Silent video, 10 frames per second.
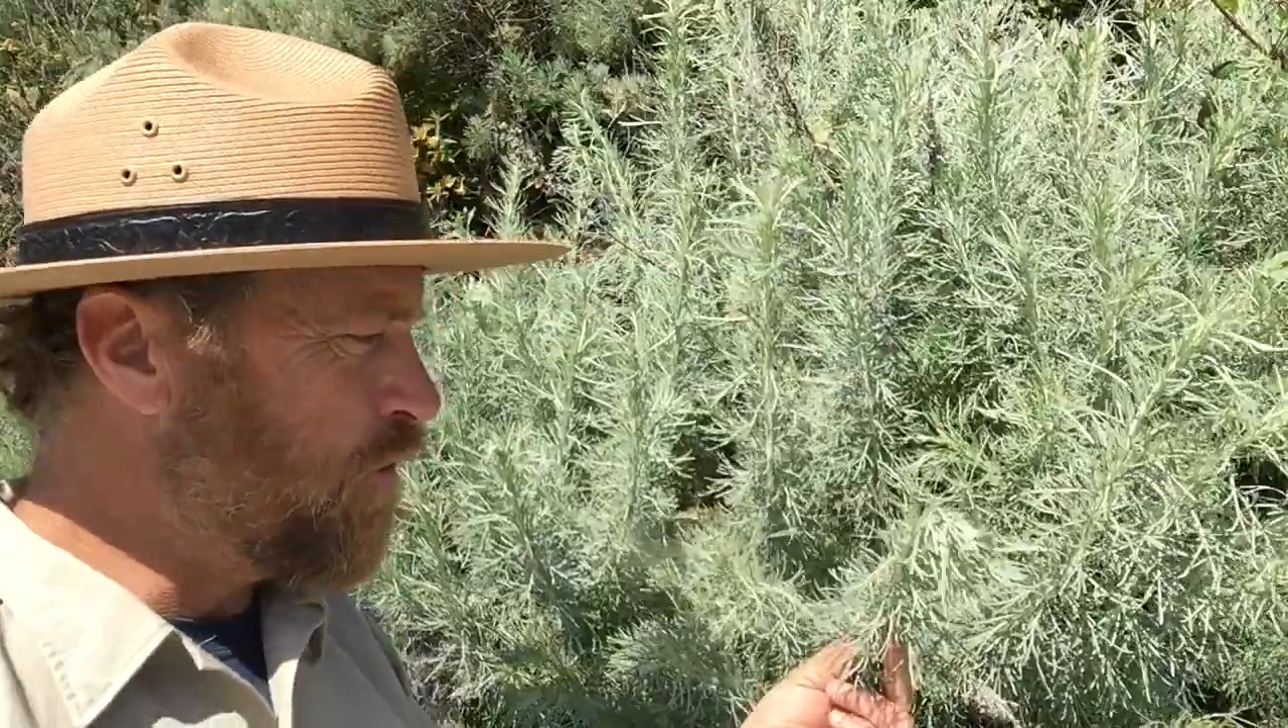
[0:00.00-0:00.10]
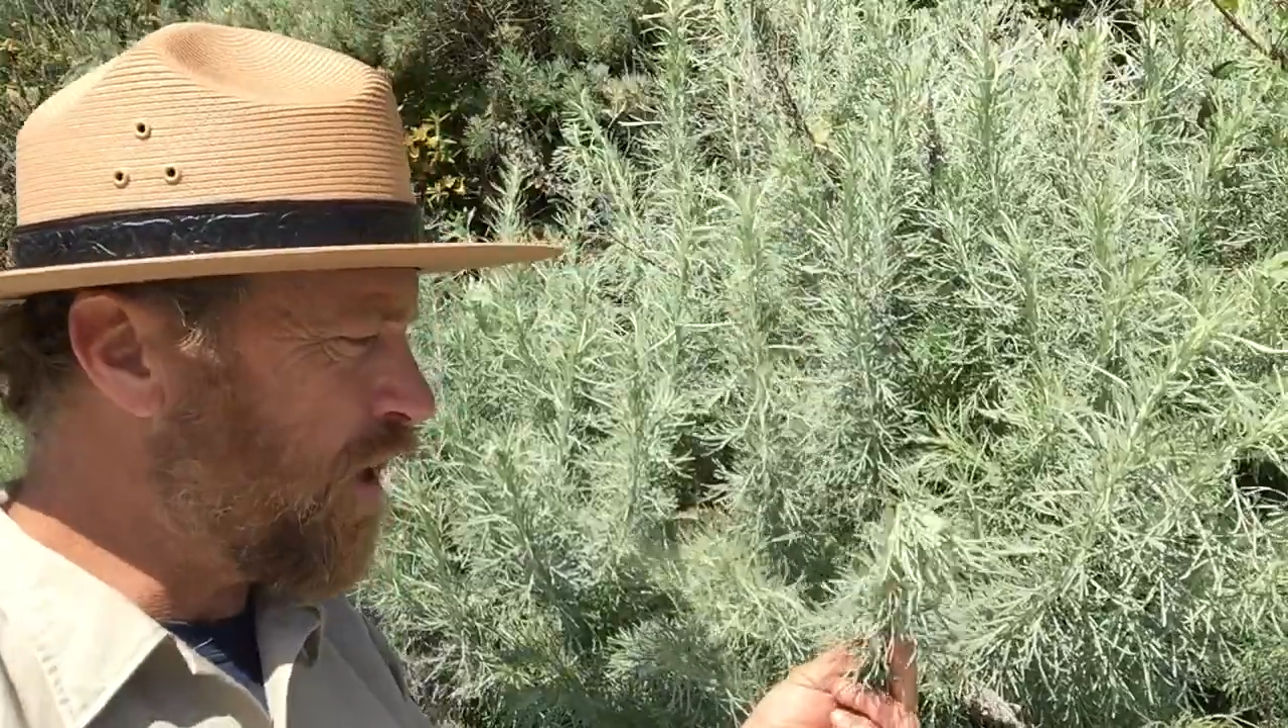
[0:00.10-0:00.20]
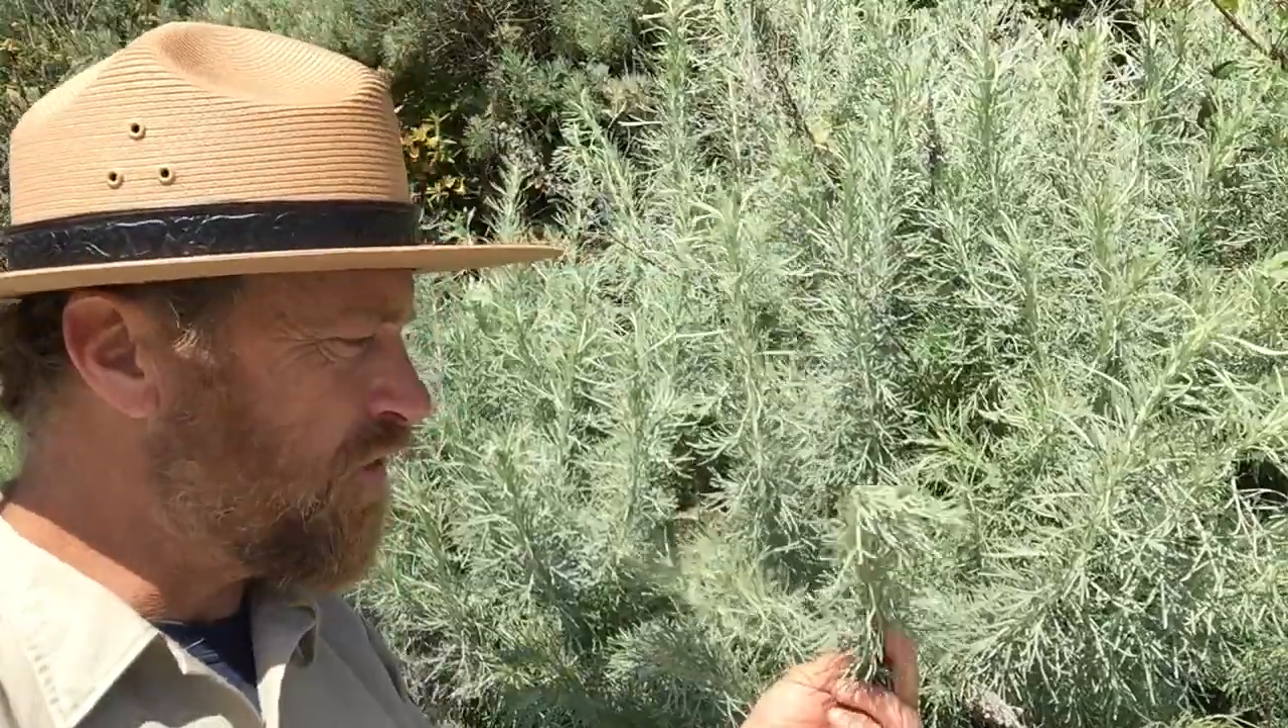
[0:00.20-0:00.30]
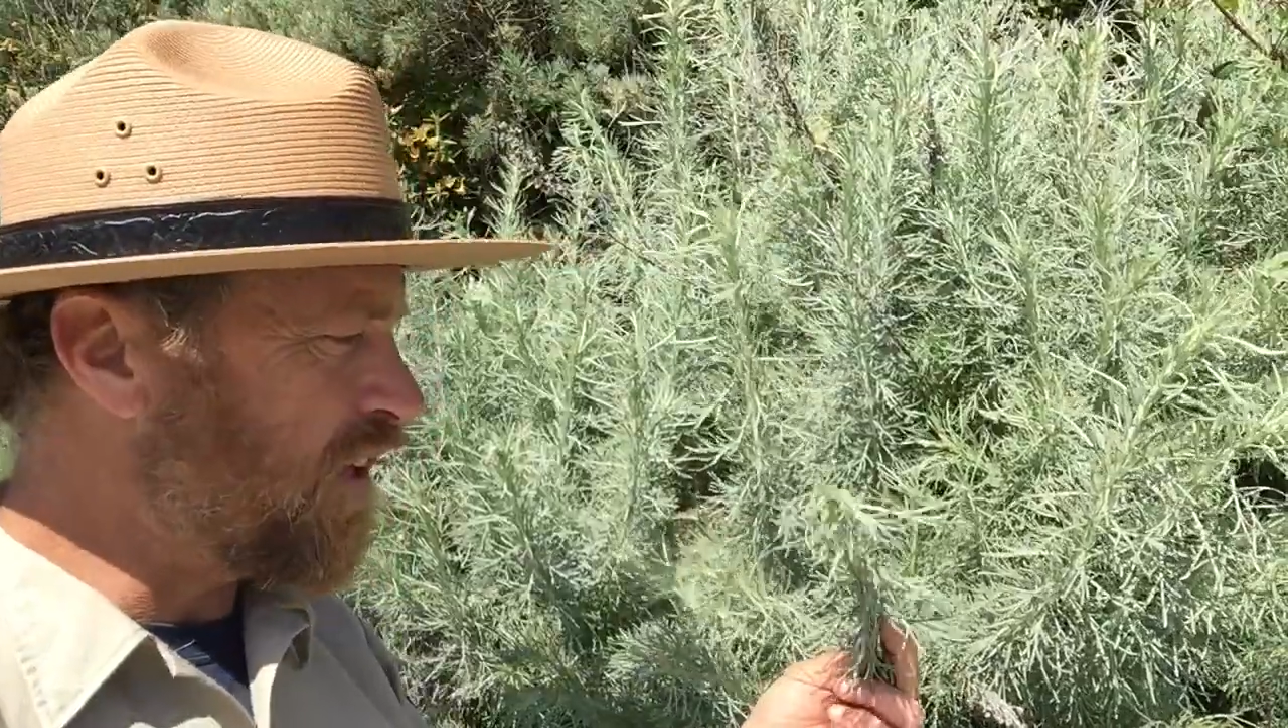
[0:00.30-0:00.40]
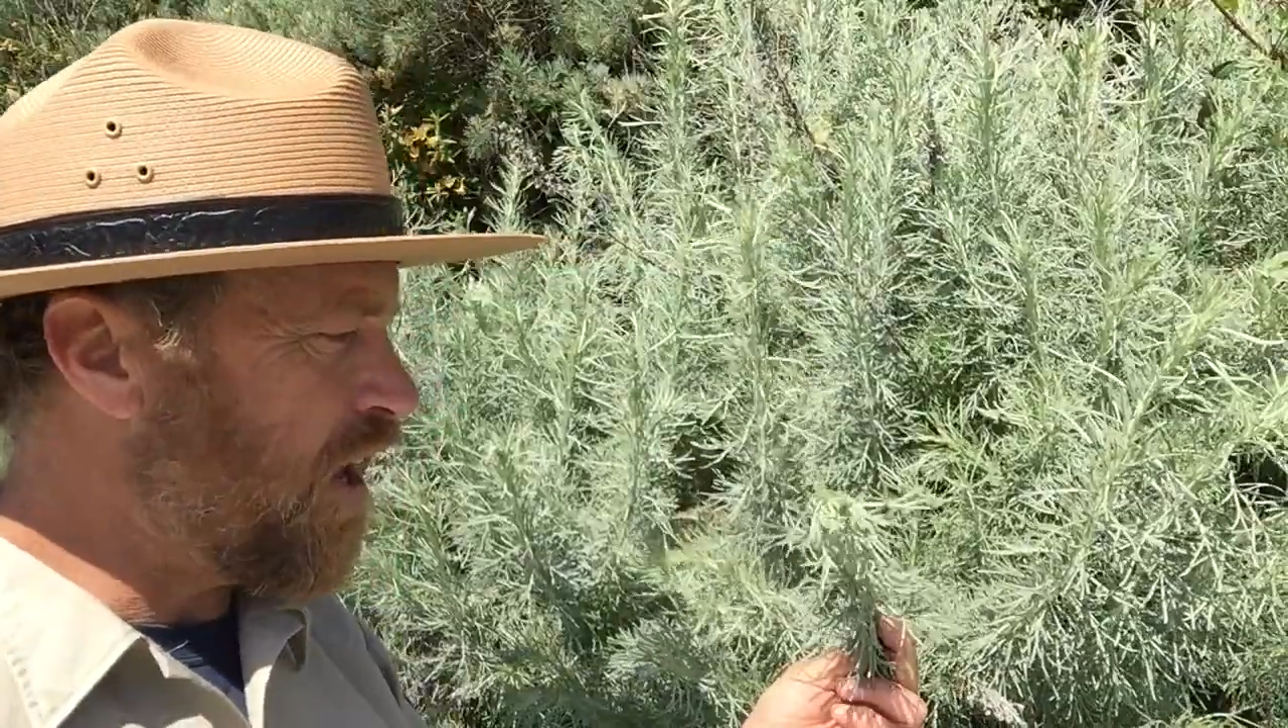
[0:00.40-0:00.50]

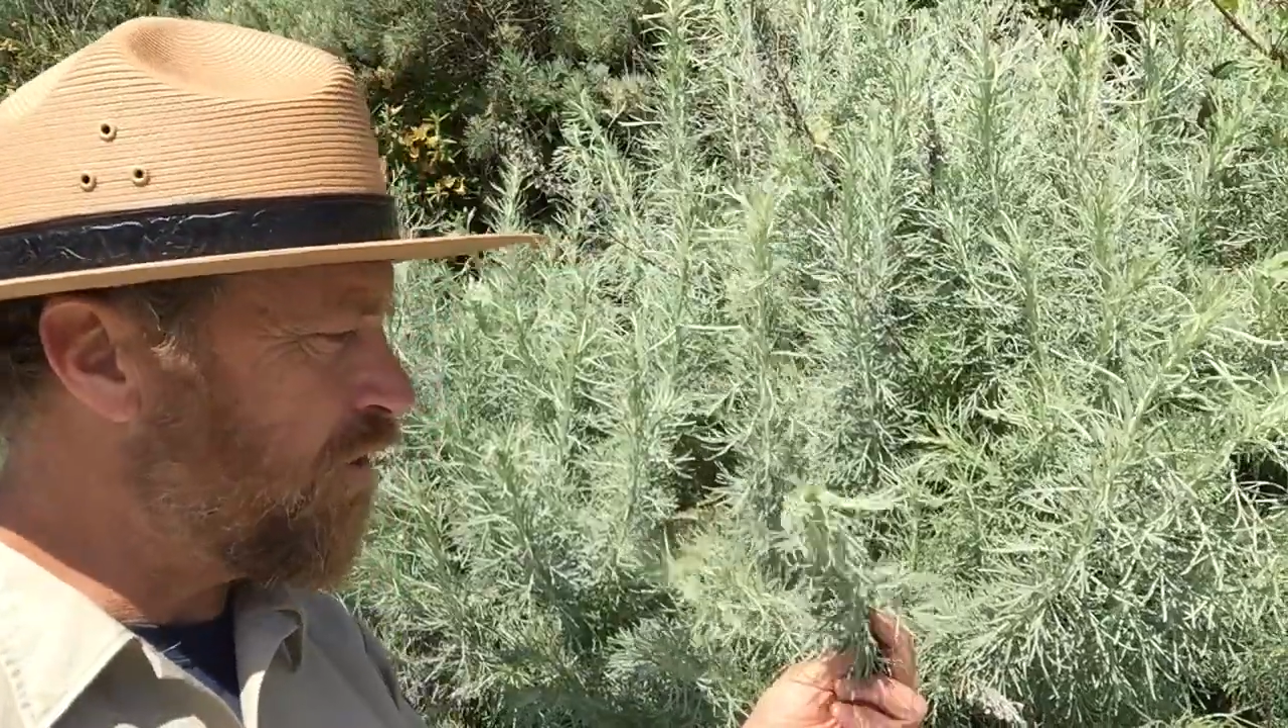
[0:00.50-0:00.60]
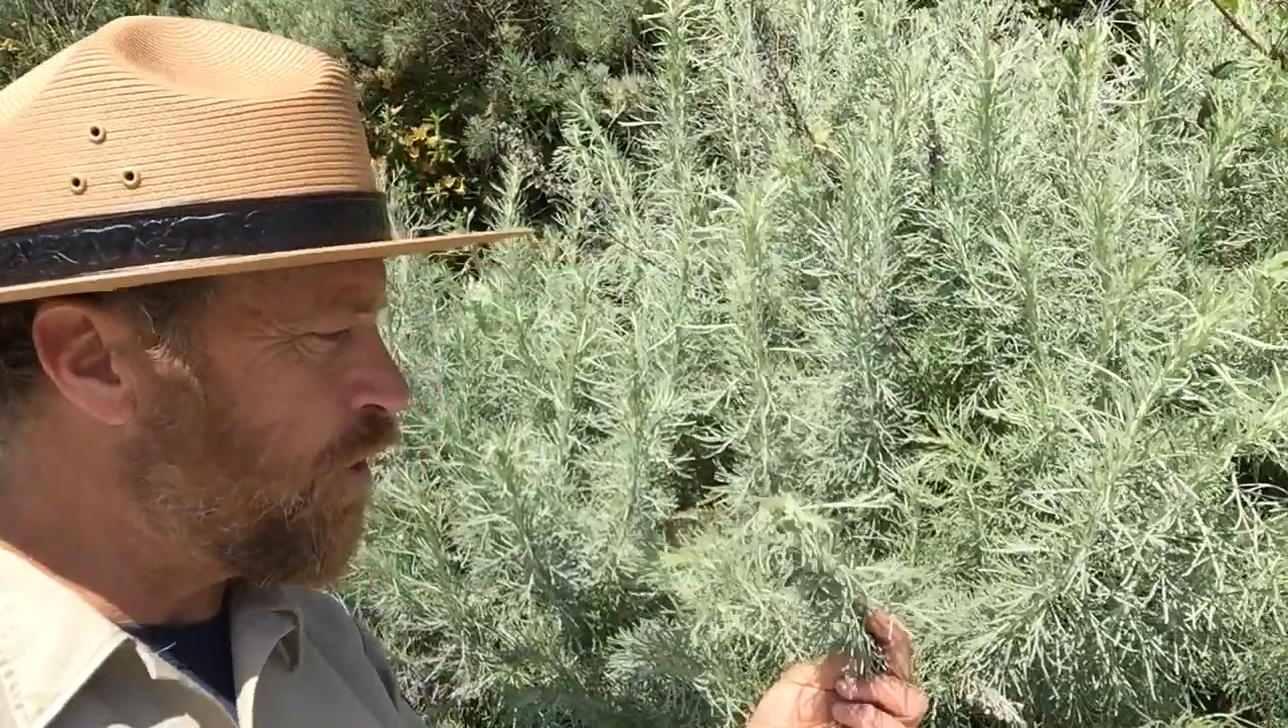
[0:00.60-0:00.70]
dusting off